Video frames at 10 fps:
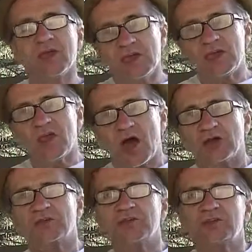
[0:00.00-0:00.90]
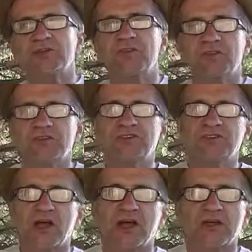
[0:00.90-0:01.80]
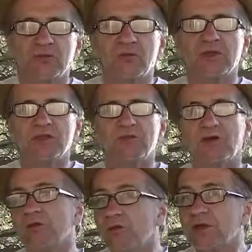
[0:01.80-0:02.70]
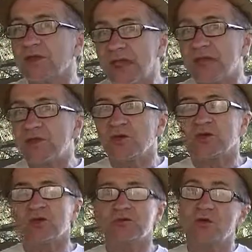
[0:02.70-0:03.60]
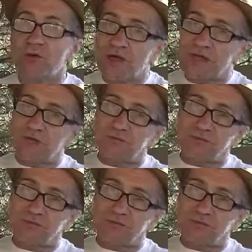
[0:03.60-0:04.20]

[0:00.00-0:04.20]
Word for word: He causes the sun to shine and the rain to fall, the wicked and the good. So, hey,